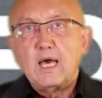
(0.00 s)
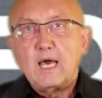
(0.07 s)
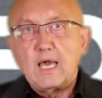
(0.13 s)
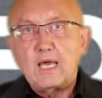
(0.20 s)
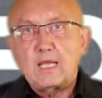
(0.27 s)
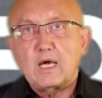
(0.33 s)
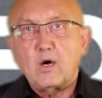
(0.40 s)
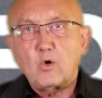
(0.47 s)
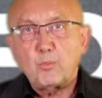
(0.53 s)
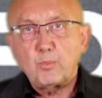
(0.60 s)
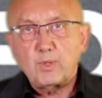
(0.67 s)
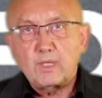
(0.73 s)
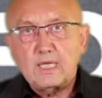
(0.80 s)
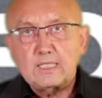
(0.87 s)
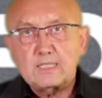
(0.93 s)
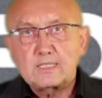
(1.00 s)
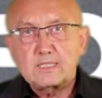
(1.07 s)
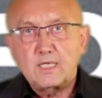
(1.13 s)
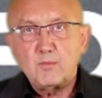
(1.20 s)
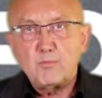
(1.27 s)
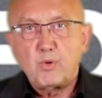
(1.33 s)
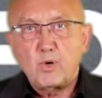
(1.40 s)
at our place
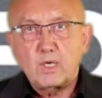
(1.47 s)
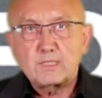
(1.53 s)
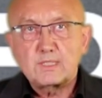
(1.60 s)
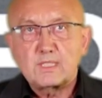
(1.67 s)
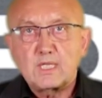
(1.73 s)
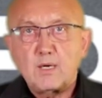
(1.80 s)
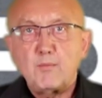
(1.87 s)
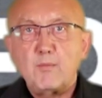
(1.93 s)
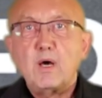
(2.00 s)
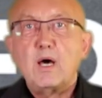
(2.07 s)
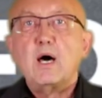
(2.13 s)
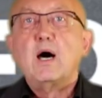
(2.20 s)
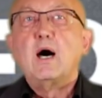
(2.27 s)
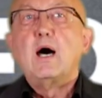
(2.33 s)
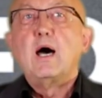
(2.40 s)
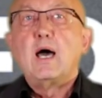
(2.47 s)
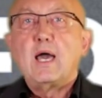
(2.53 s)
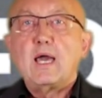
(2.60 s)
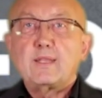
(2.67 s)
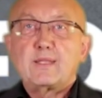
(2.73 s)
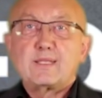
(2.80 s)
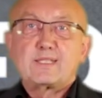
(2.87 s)
in Potsdam,
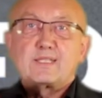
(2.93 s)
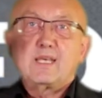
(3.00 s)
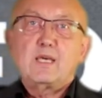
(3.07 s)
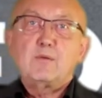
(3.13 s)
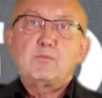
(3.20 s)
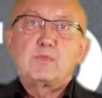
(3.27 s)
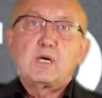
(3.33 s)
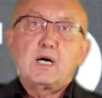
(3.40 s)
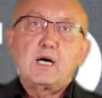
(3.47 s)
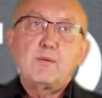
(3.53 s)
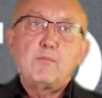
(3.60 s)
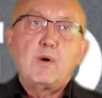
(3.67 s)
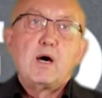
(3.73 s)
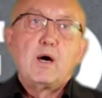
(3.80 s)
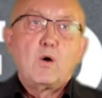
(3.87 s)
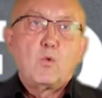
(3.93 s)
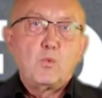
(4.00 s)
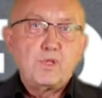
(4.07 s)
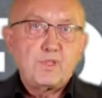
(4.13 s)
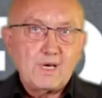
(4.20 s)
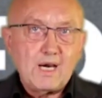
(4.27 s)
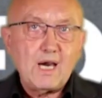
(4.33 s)
at the same time
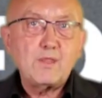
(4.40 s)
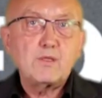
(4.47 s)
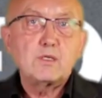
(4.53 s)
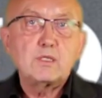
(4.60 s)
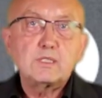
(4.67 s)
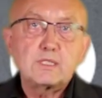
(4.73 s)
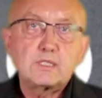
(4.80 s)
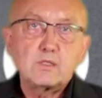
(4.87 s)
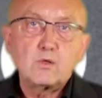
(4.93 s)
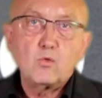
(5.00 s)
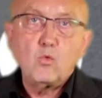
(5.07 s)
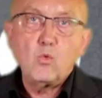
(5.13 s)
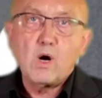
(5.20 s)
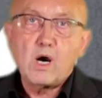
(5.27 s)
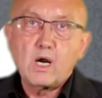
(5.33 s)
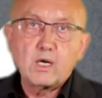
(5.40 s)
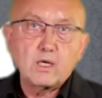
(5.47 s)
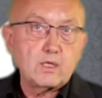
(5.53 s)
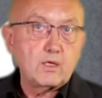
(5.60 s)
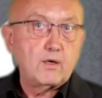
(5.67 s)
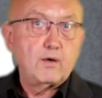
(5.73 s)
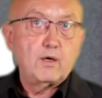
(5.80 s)
with others who
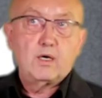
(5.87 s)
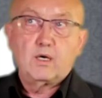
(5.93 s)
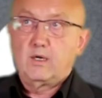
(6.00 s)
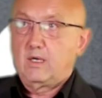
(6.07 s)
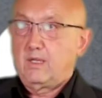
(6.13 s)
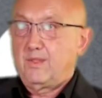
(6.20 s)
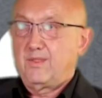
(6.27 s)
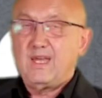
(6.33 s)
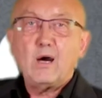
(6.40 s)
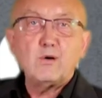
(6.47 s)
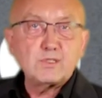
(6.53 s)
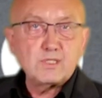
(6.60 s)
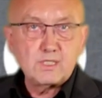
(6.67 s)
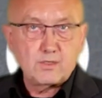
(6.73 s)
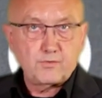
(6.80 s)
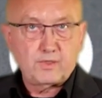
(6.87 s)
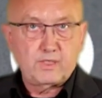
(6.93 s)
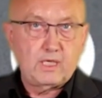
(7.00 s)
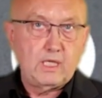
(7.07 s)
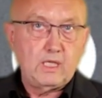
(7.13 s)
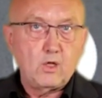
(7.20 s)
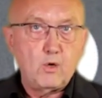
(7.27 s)
are thousands of
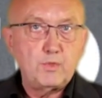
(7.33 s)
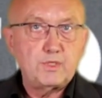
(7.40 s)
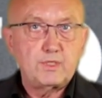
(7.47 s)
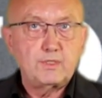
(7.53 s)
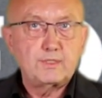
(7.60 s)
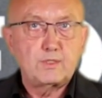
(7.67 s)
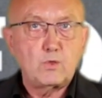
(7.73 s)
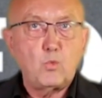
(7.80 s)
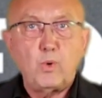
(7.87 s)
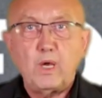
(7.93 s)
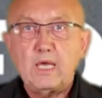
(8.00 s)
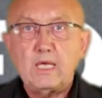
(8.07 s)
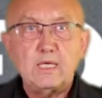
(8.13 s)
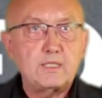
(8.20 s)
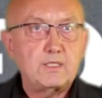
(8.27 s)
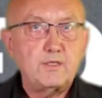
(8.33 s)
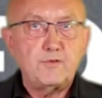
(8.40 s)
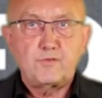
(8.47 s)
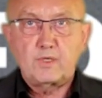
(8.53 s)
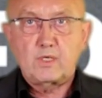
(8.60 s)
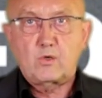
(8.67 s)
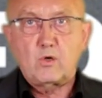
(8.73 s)
kilometers away at
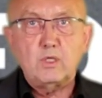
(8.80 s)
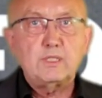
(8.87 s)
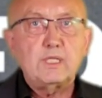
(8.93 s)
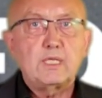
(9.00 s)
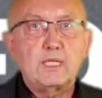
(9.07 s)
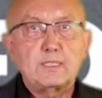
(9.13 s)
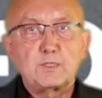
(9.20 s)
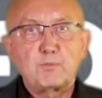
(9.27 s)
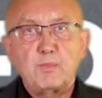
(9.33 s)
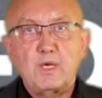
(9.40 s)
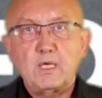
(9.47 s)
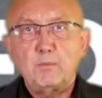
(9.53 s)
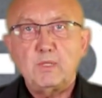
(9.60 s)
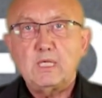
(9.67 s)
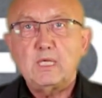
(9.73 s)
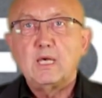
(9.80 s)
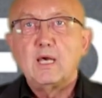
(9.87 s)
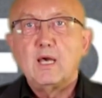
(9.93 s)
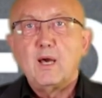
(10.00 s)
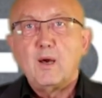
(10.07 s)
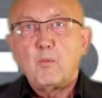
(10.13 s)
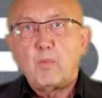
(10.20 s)
different continents maybe,
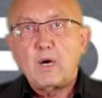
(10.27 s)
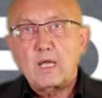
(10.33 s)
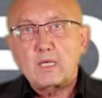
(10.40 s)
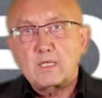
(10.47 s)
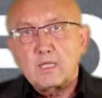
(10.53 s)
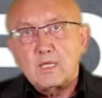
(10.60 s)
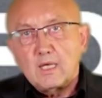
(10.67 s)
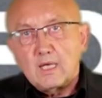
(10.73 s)
but